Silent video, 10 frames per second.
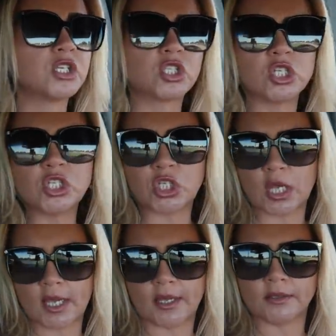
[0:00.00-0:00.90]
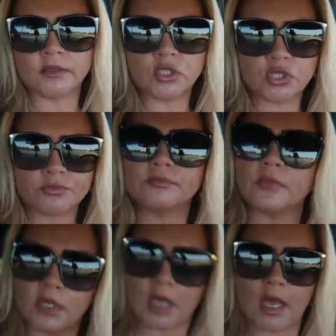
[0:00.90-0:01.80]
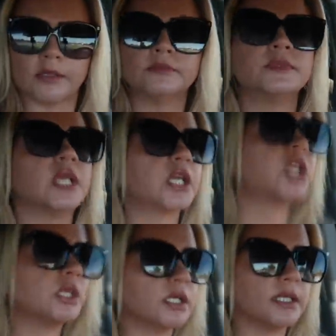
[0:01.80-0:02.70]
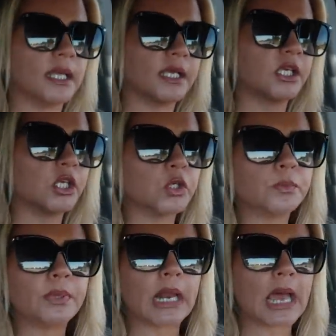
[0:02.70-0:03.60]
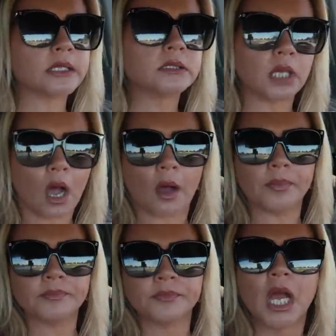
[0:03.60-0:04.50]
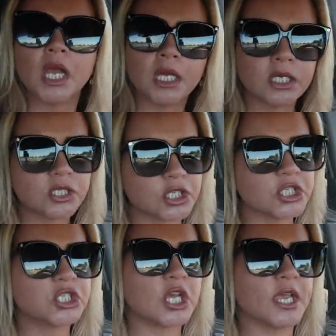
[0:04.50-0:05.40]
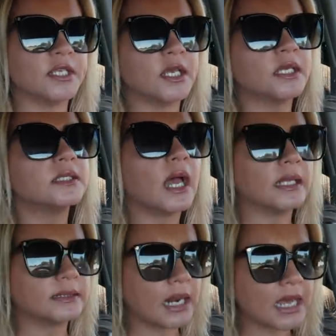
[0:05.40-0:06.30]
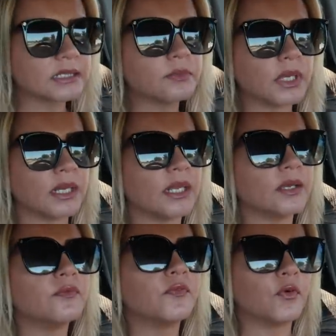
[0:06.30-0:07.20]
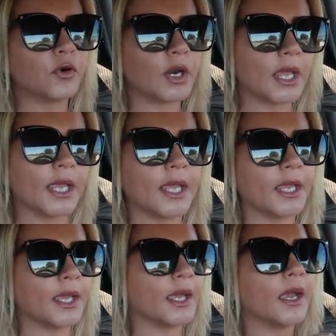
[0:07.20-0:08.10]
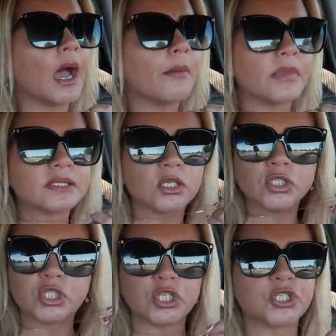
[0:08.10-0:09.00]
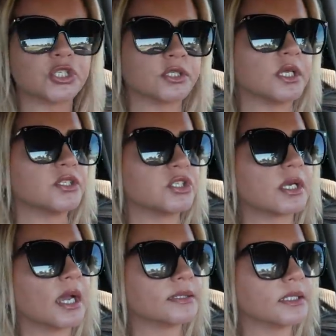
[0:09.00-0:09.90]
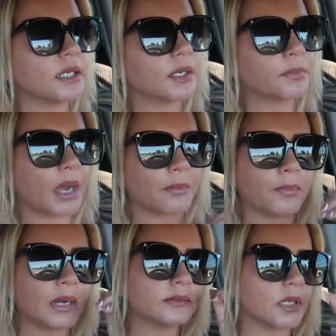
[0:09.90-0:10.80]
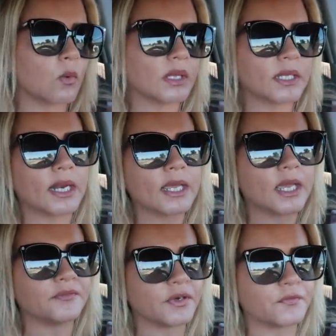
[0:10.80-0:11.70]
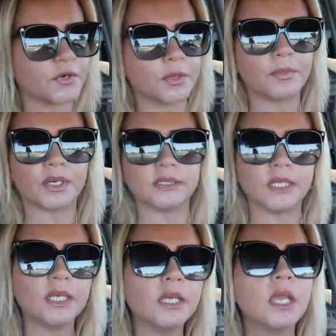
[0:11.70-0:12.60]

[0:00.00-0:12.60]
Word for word: She changed. Yeah, the, the cute black top, she changed it at last minute for a Amazon t-shirt that she got in her backpack, the one that I gave her for her birthday.